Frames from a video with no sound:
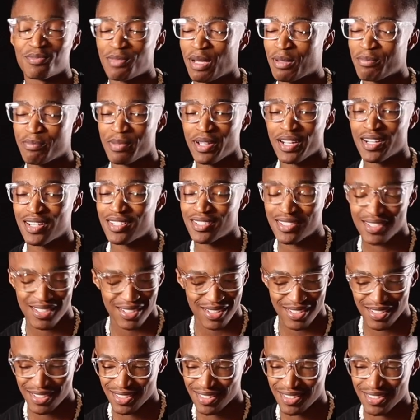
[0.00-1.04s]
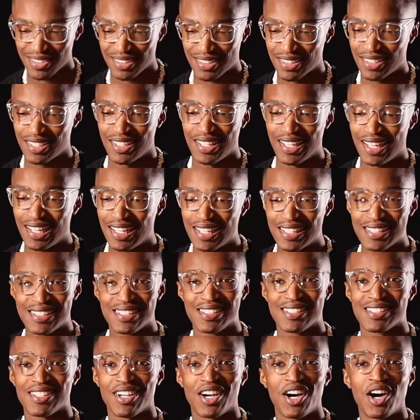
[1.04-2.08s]
My parents,
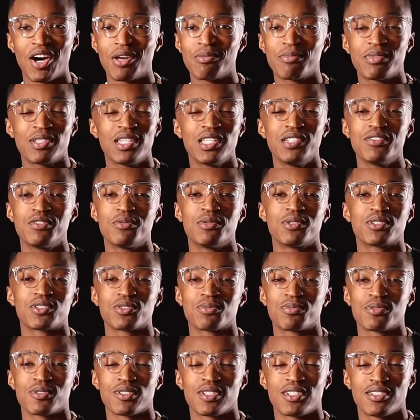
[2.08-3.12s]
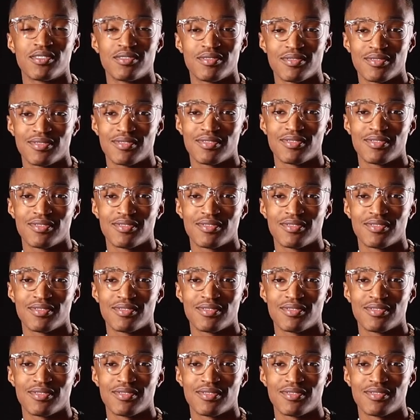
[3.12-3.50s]
just unbelievable support.